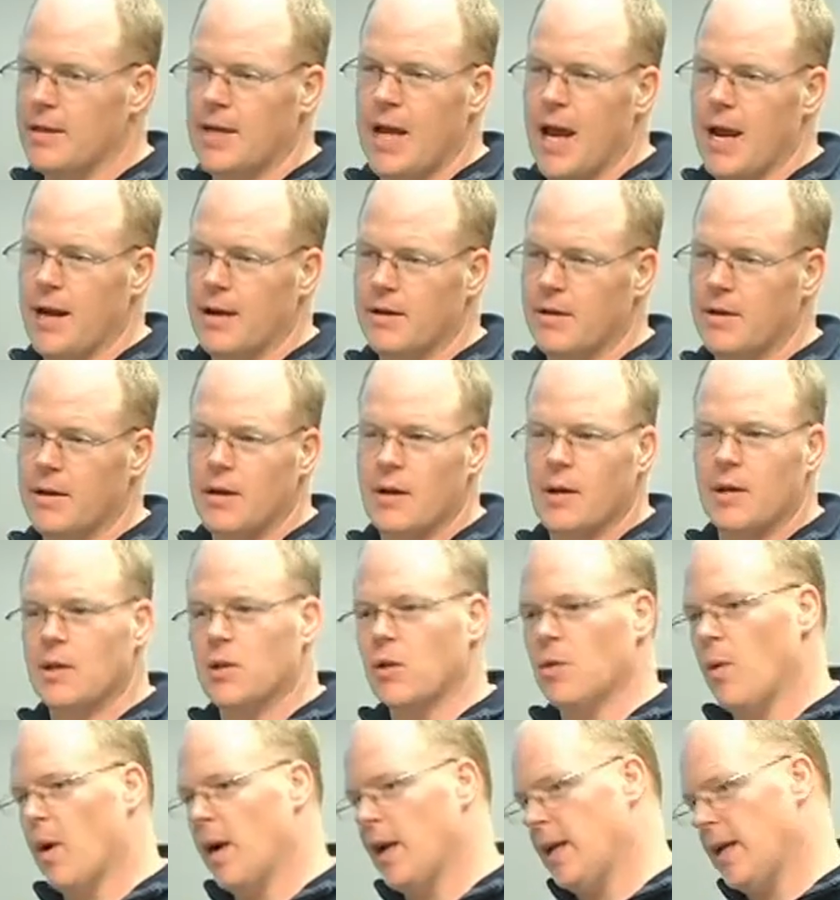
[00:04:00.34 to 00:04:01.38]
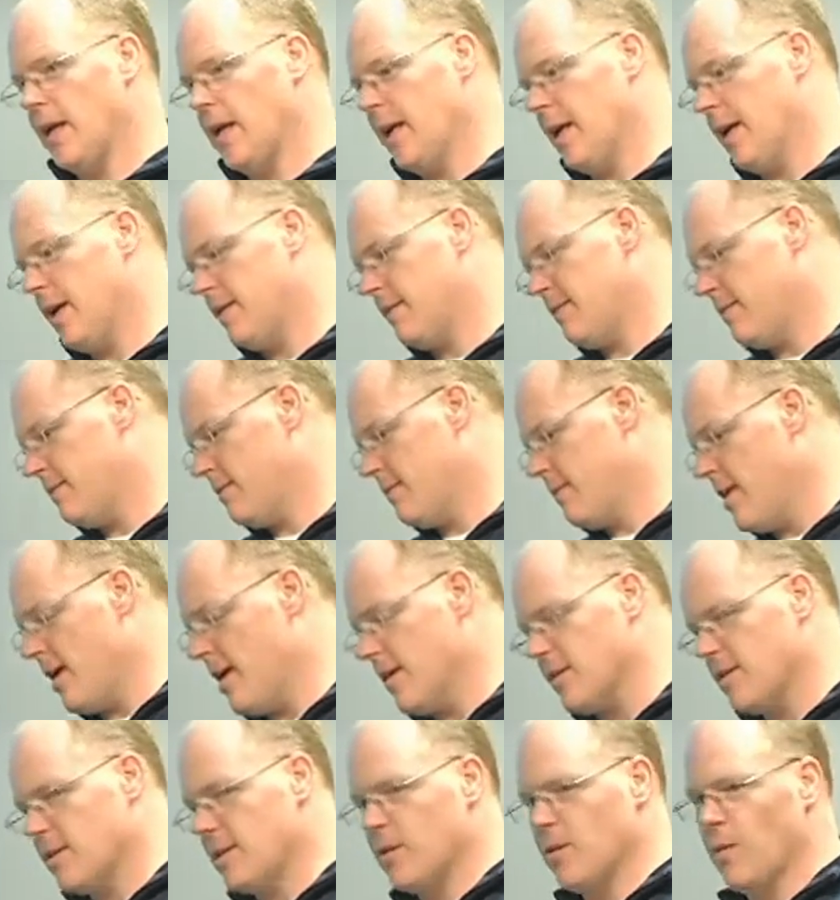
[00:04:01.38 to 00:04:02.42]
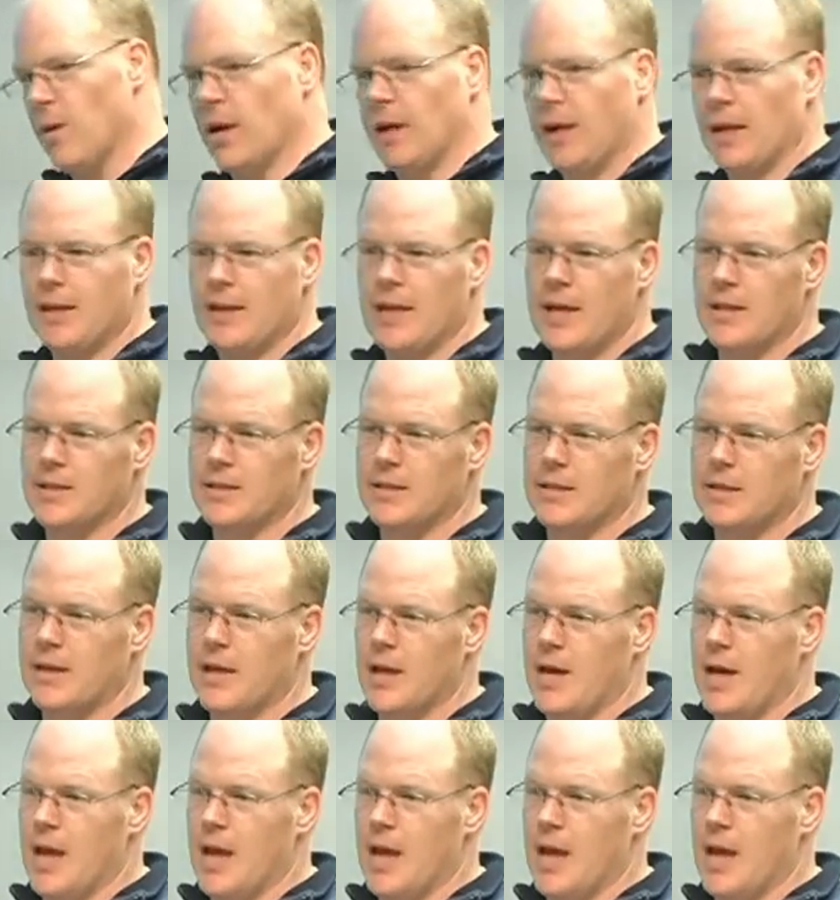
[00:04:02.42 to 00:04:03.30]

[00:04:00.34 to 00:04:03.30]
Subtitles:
date? Do I need this? Do I need this?